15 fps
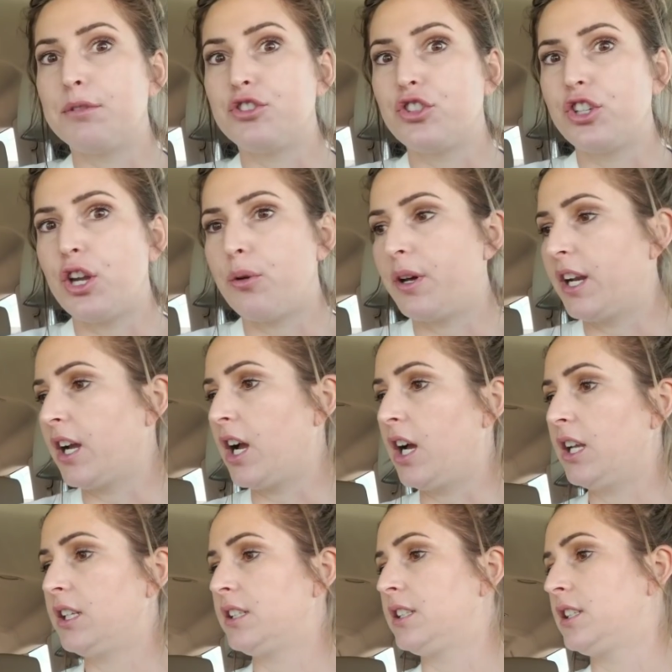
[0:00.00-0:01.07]
I'm gonna show y'all what I
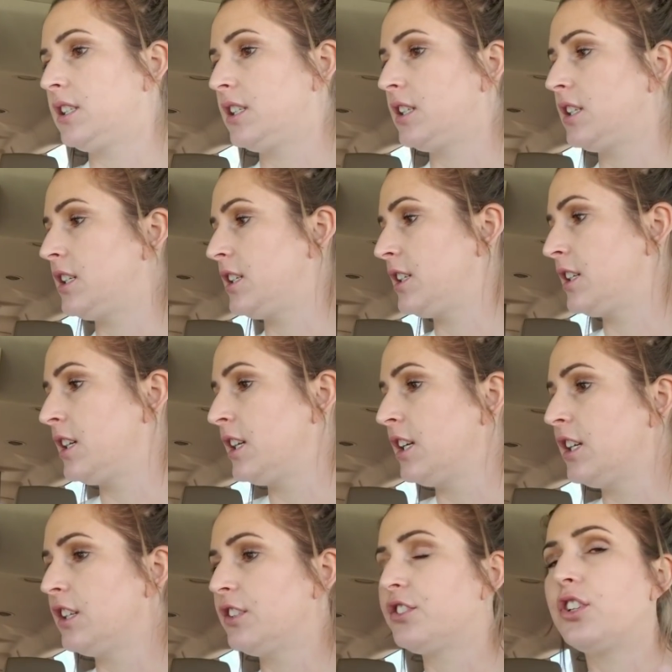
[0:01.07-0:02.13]
got.
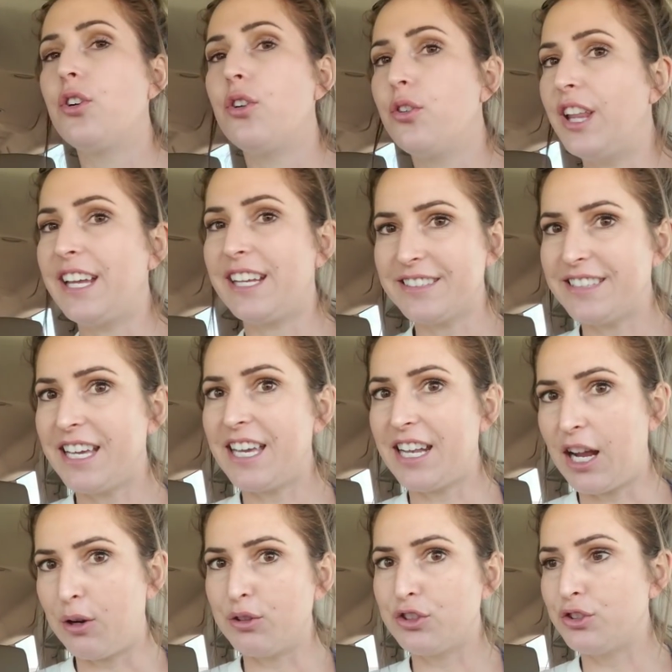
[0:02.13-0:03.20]
So, like I said,
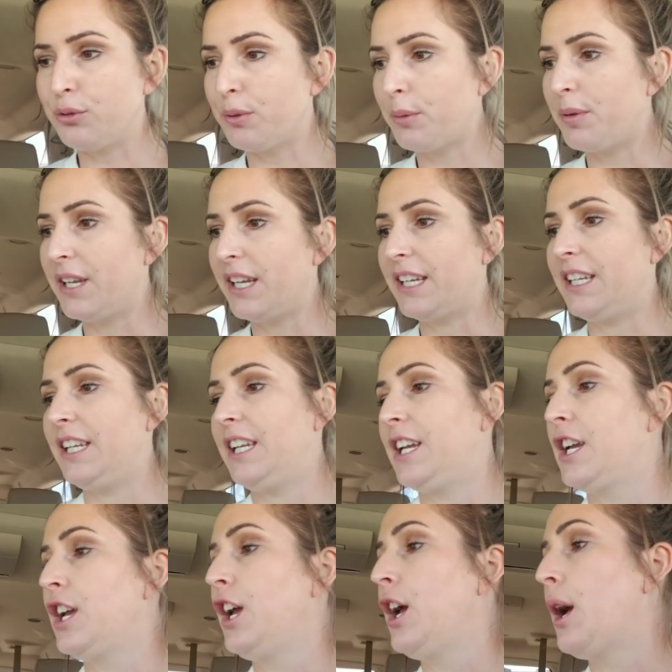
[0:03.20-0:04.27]
I was super picky,
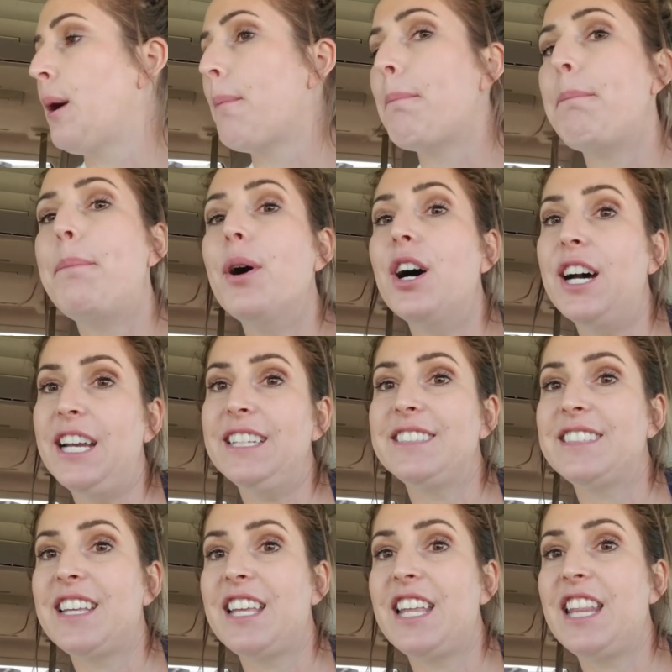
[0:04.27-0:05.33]
but
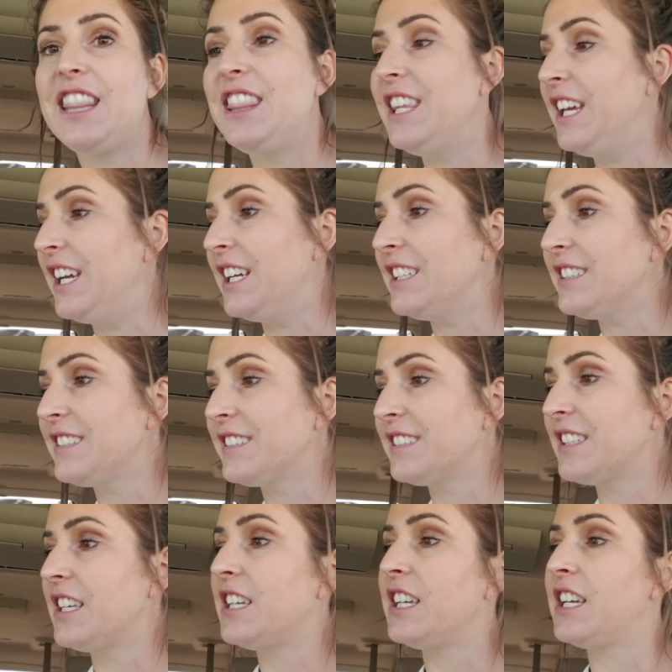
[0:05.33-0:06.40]

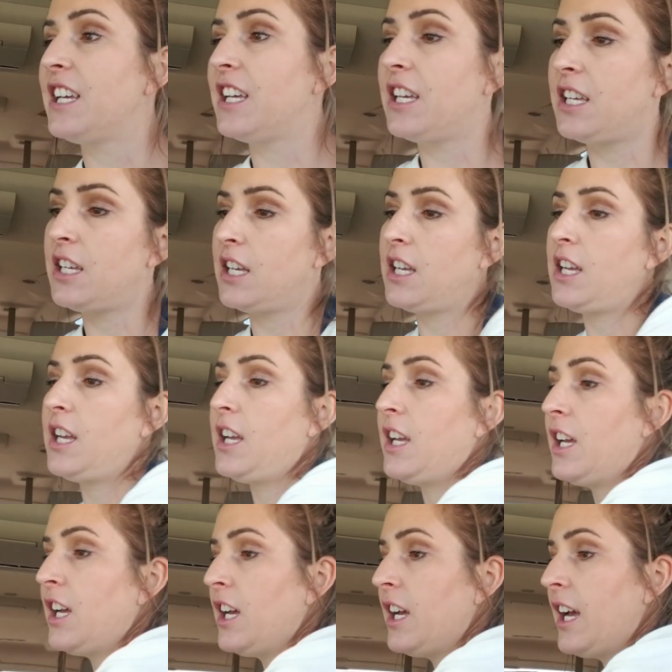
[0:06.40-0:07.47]

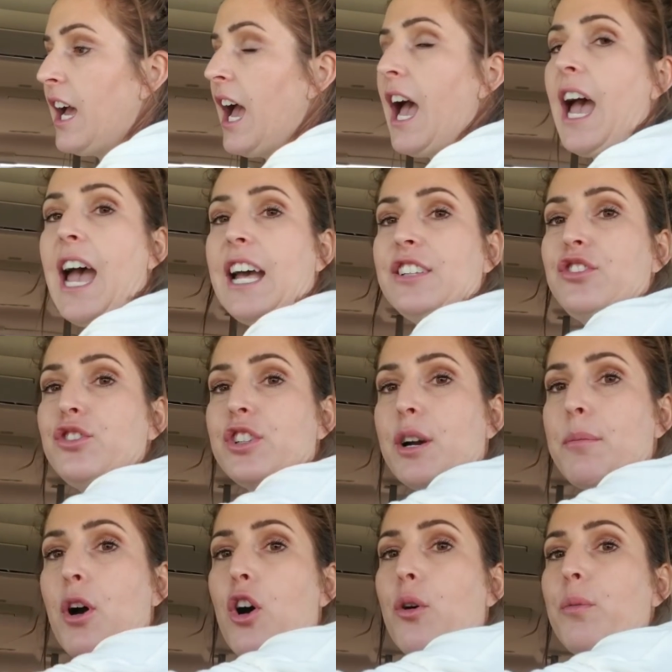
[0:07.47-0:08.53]
this had to
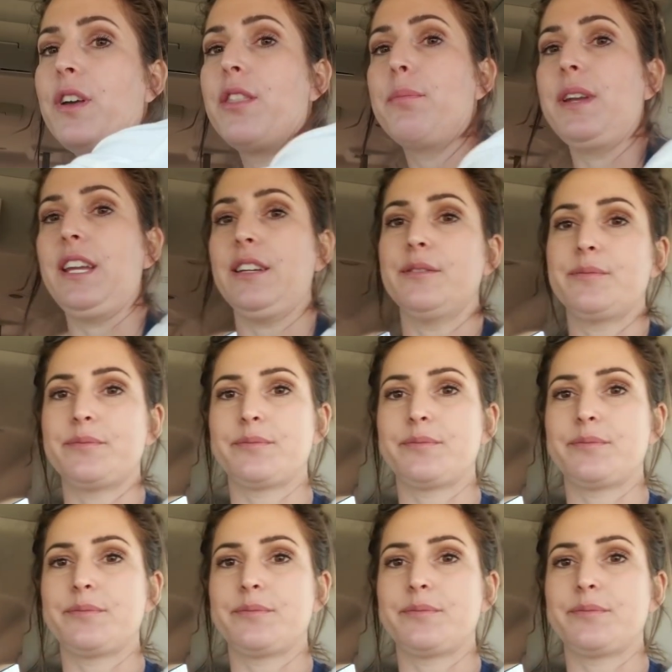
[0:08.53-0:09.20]
come home with me.